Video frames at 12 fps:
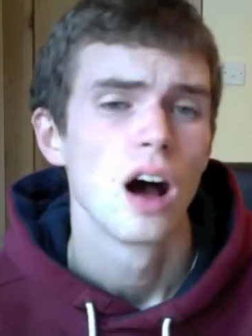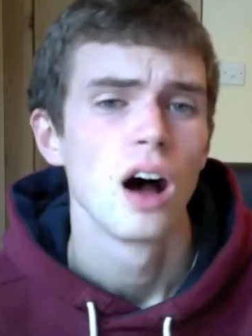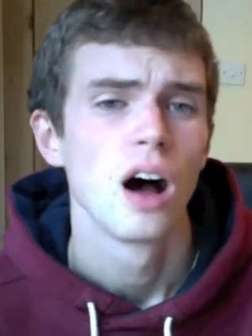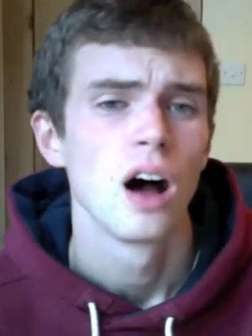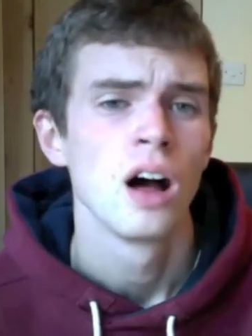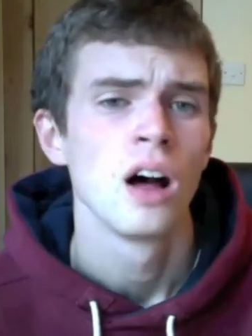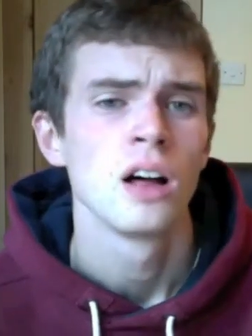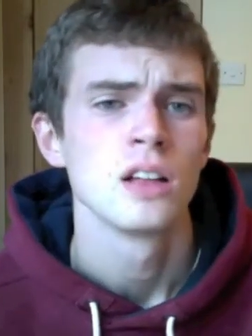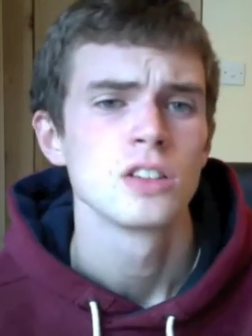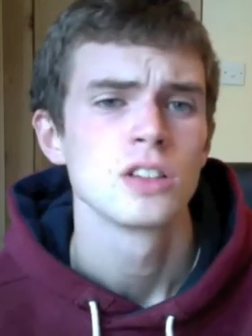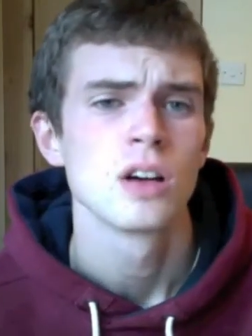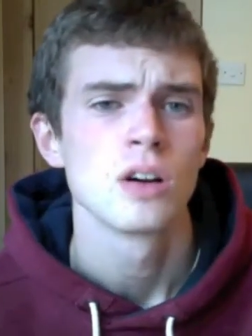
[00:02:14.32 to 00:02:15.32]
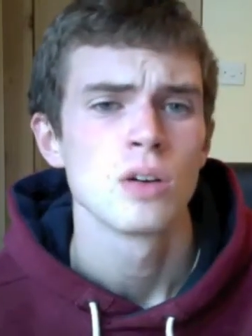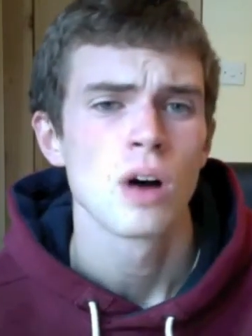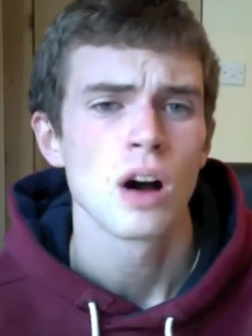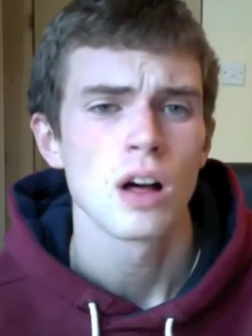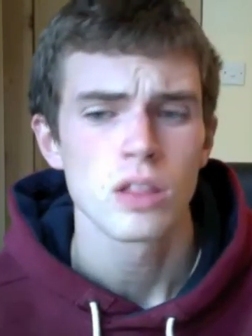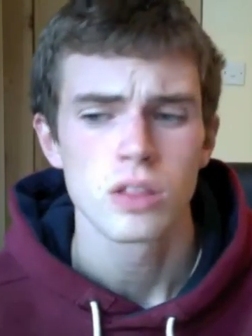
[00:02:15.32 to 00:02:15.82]
Uh, so
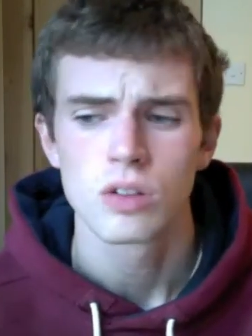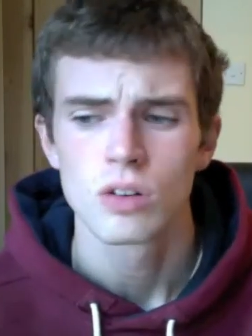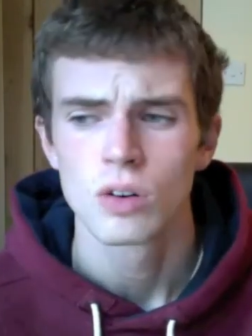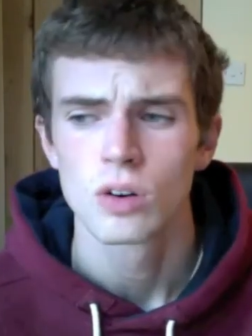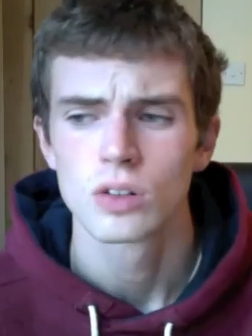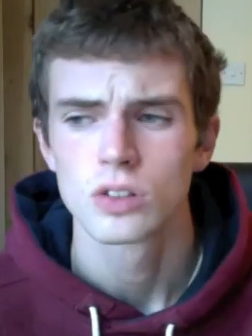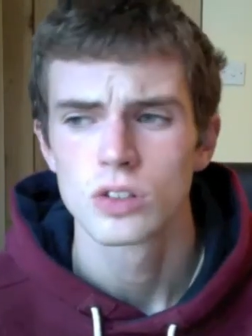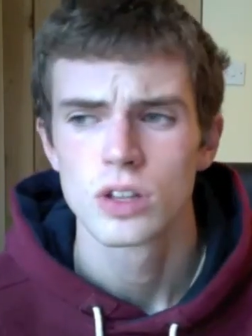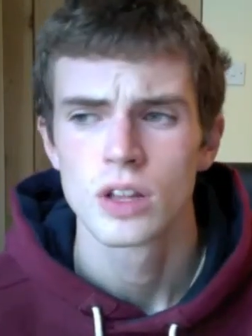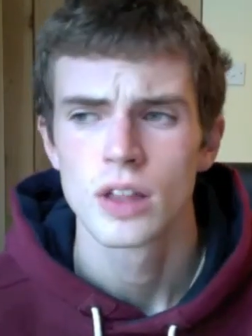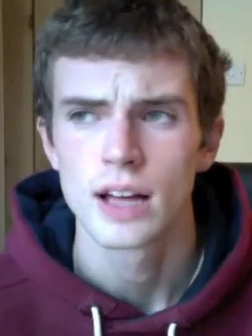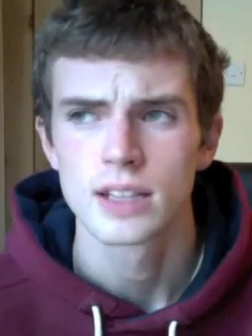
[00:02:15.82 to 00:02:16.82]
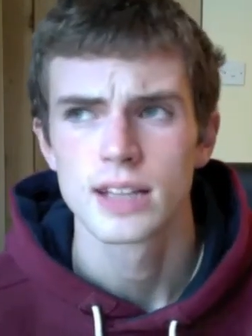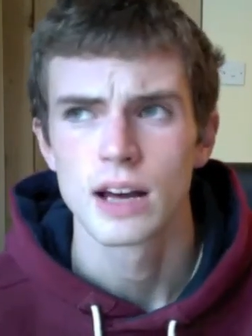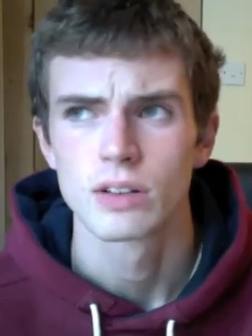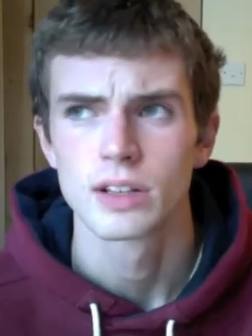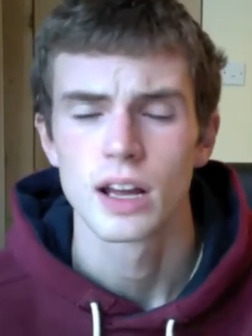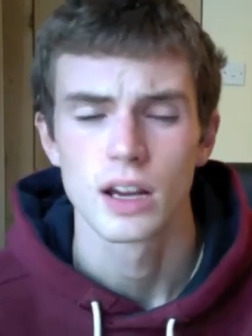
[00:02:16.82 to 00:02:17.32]
I thought that that
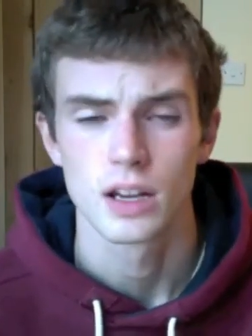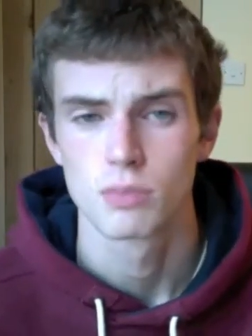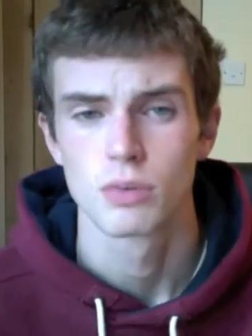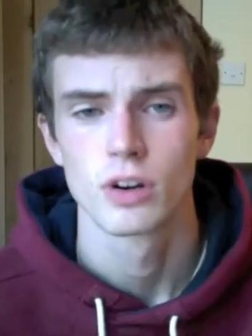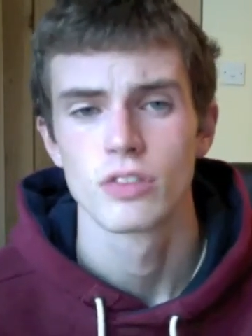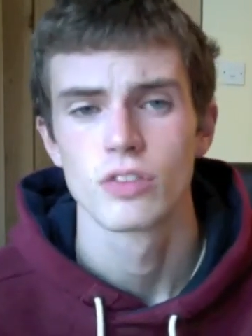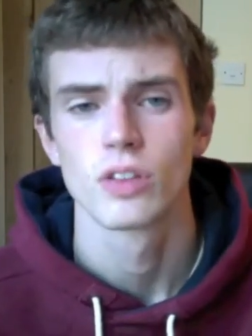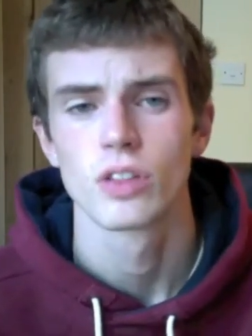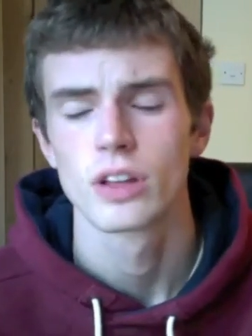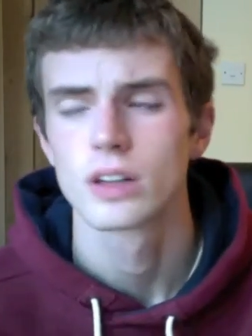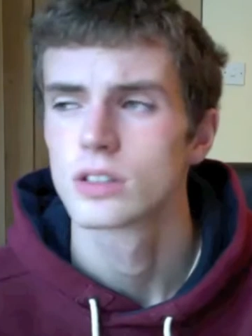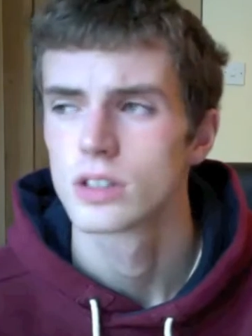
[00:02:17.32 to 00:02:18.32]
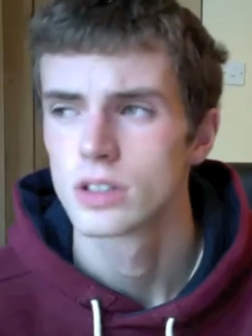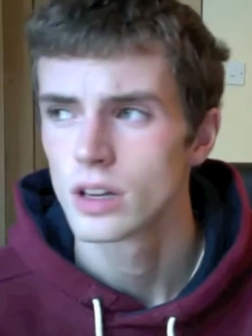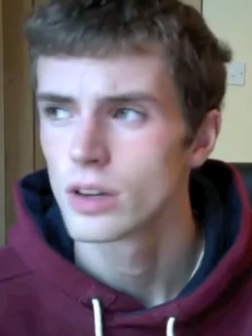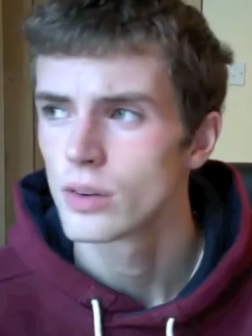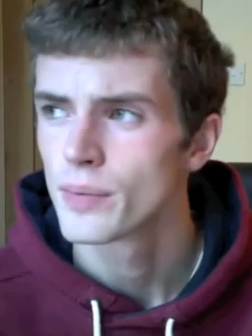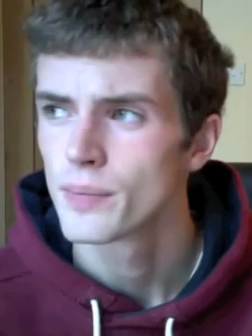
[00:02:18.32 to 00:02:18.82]
sounded like a pretty fun thing to
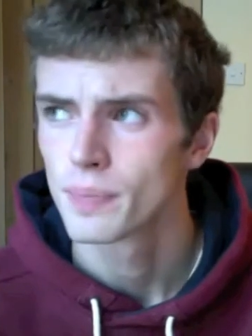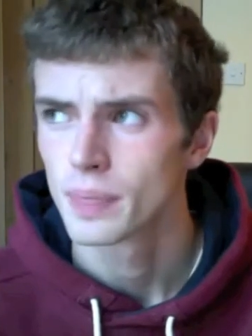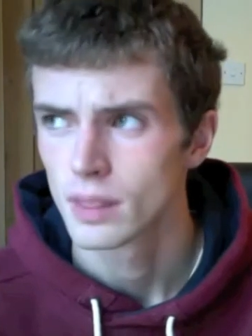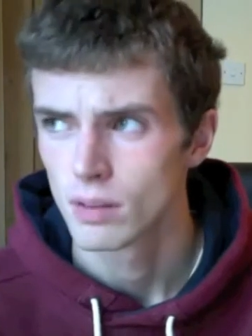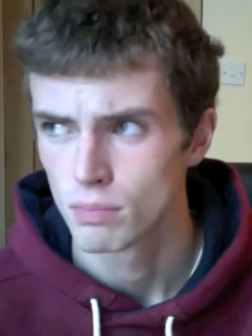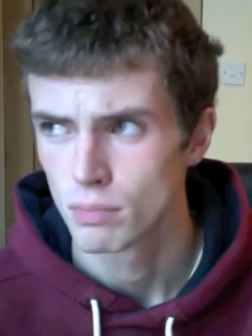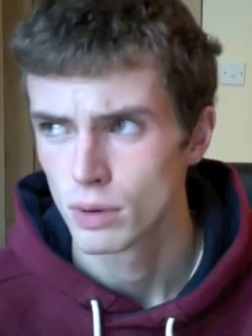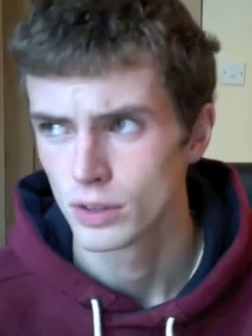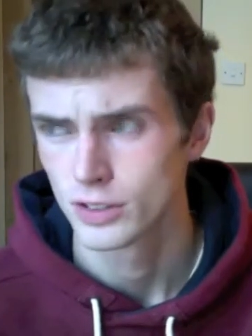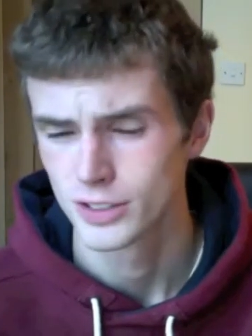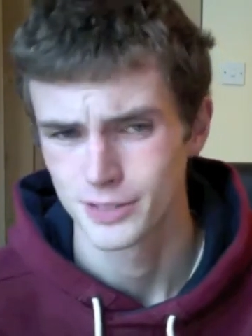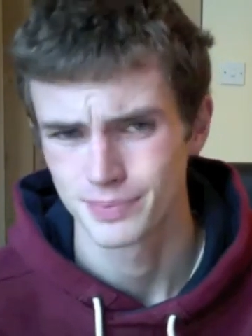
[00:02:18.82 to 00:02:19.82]
do, but